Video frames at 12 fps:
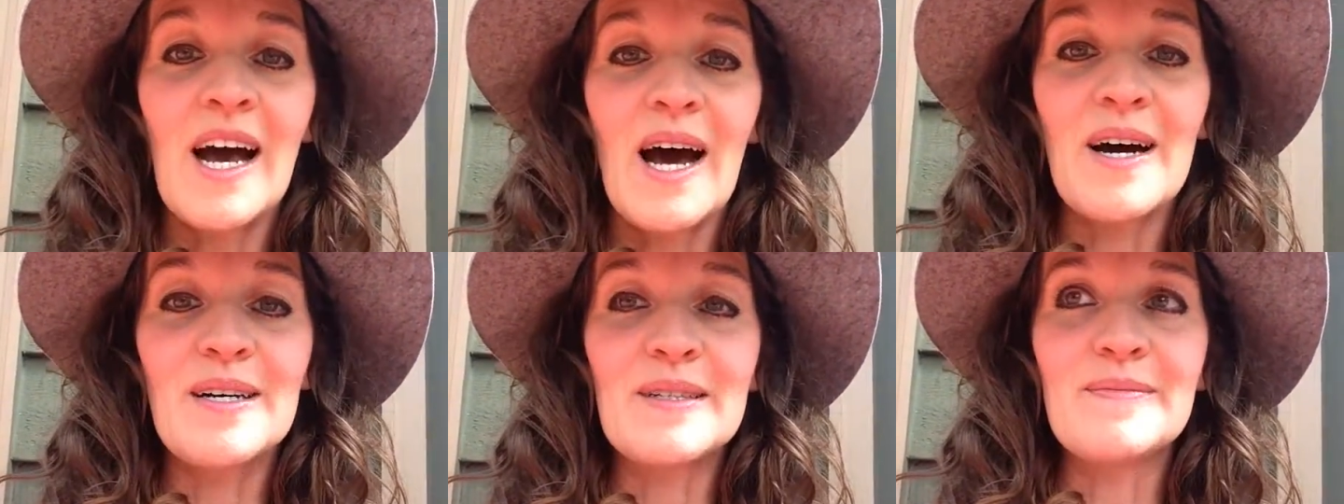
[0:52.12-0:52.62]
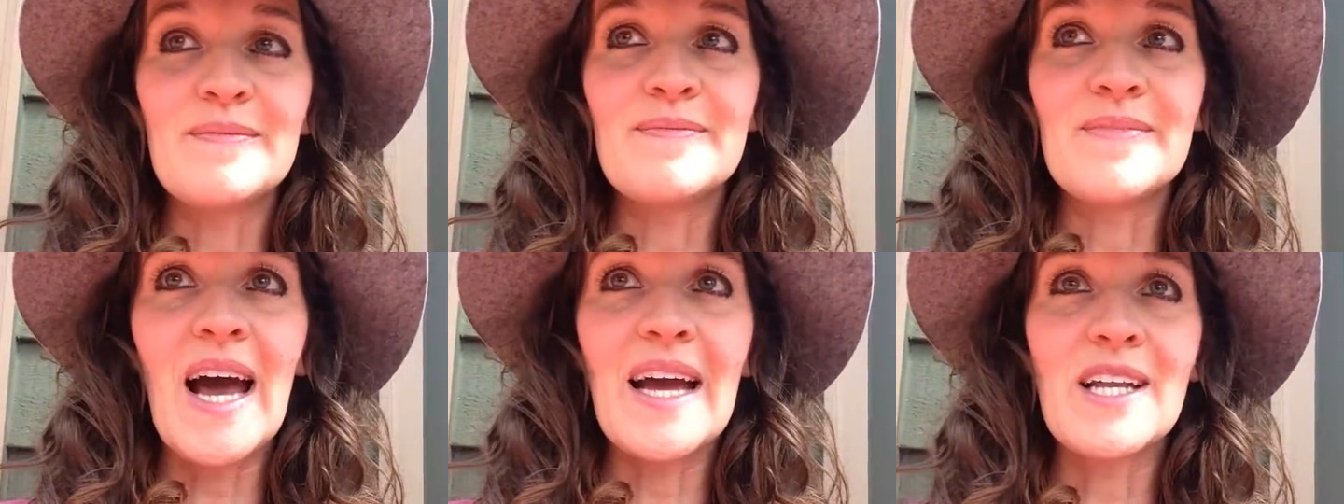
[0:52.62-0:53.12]

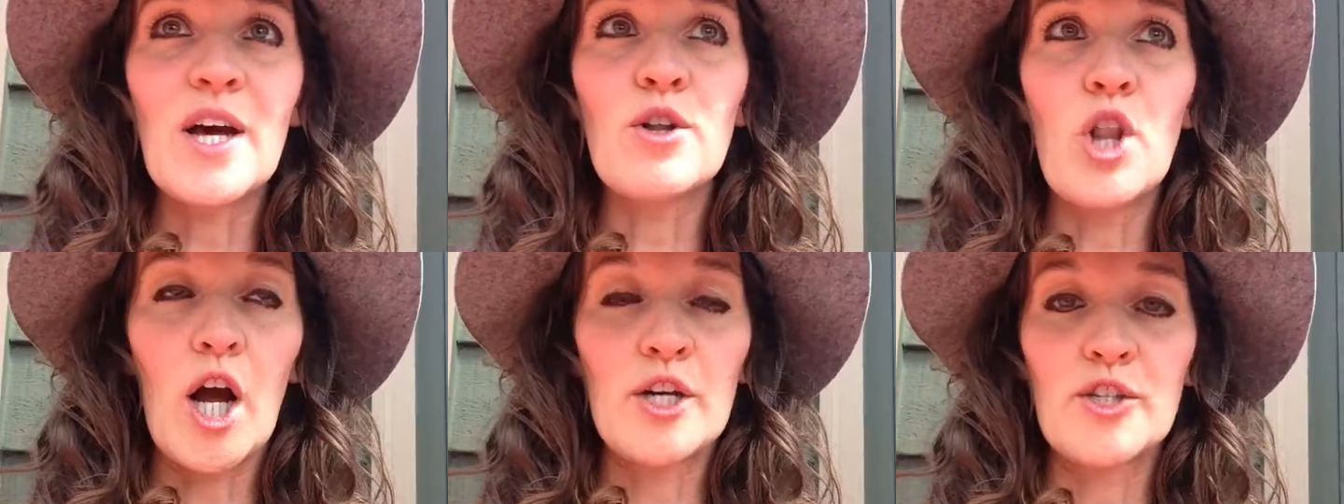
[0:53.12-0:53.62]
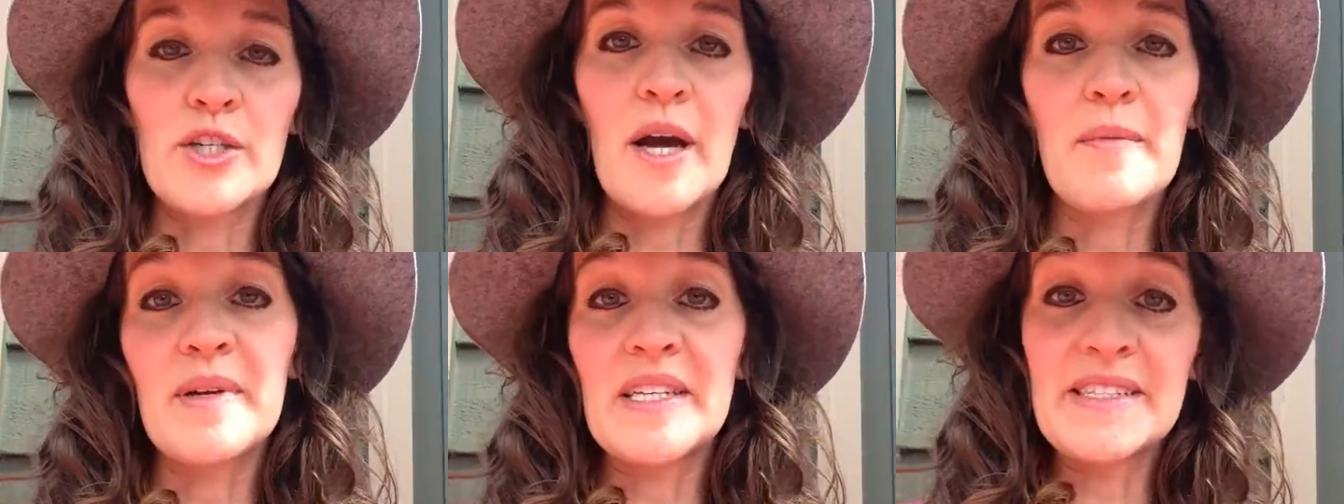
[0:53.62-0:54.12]
Um, I know larger
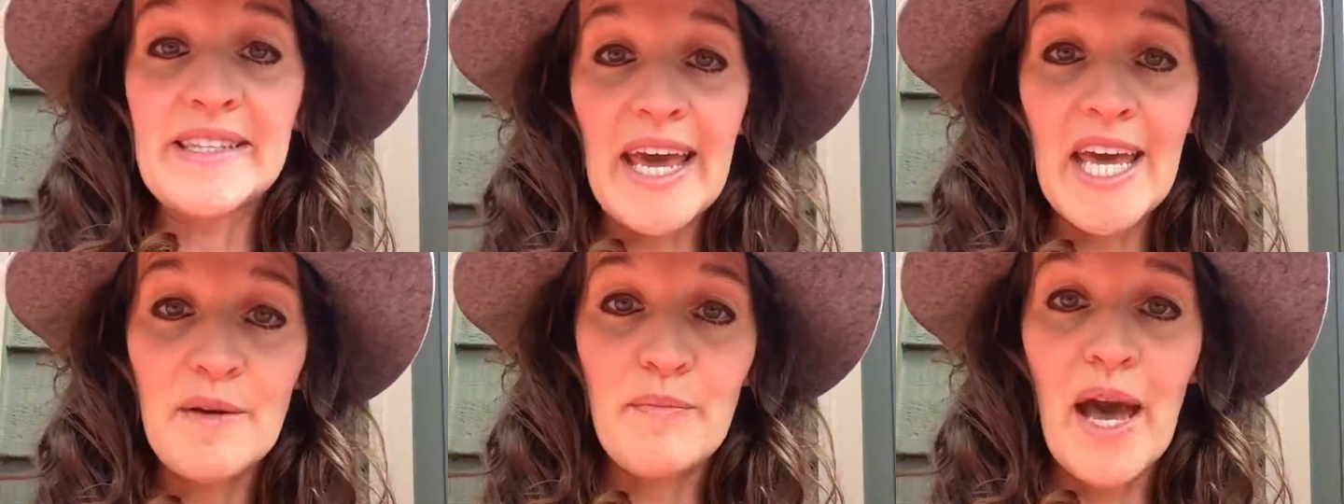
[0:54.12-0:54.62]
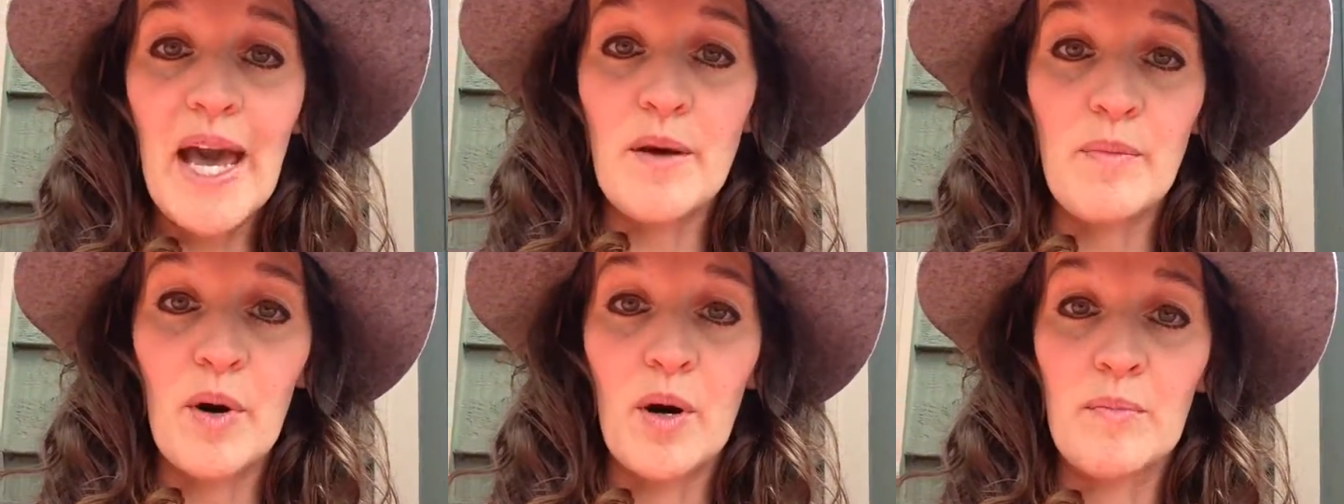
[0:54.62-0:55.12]
companies can pay
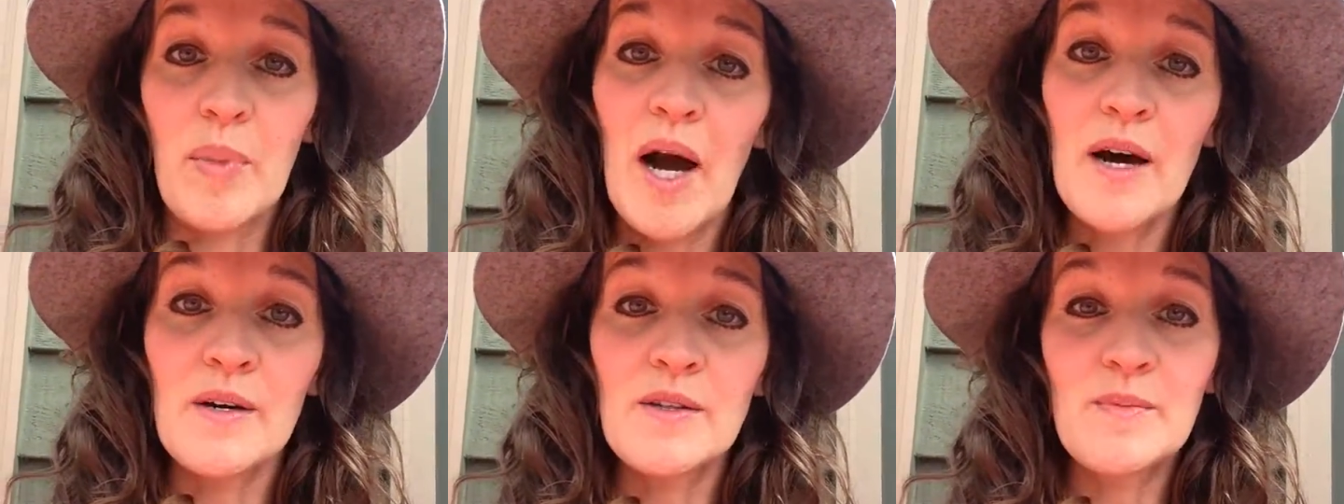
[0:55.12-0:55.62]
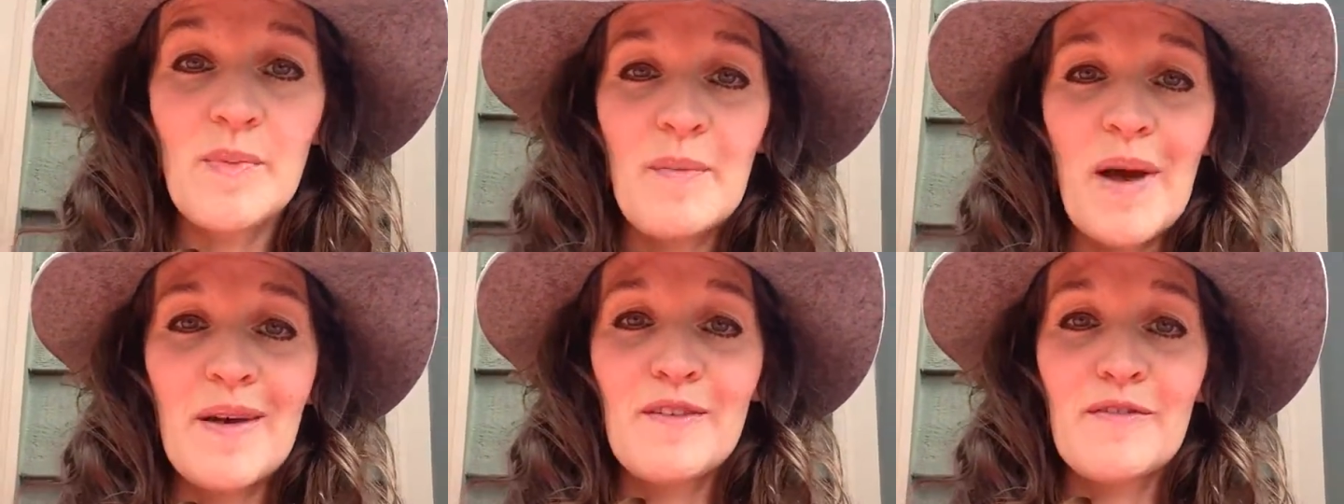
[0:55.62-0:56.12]
per post, but
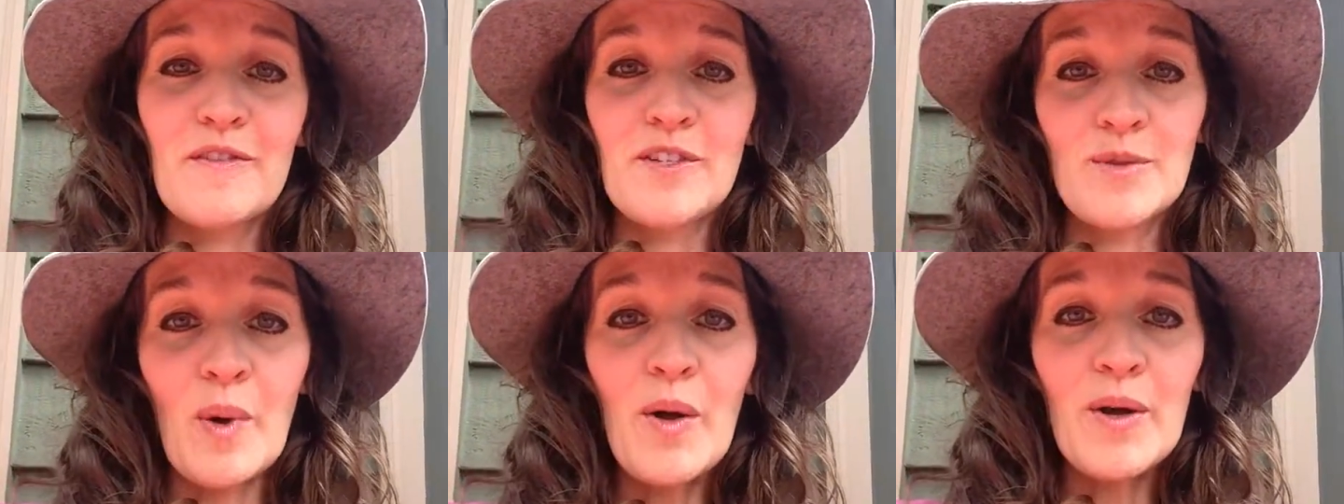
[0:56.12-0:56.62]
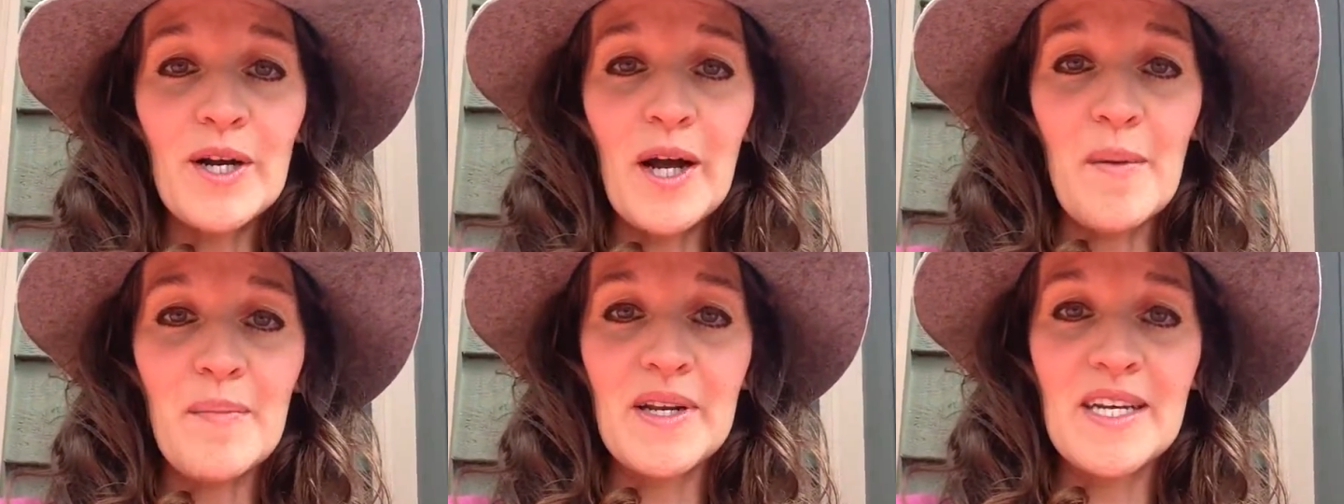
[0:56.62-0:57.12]
maybe for smaller
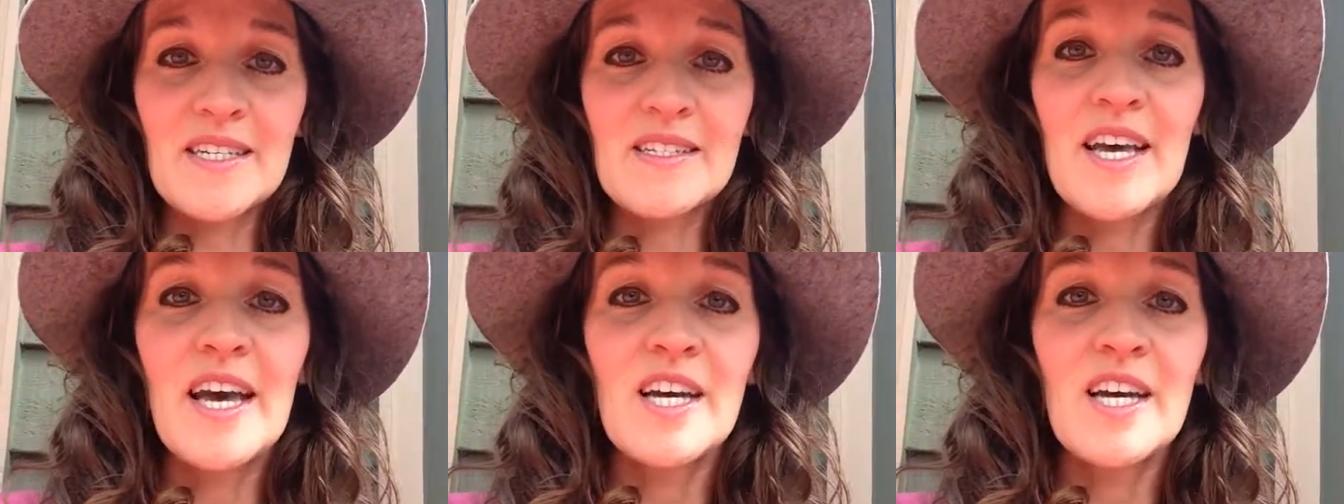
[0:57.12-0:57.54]
companies,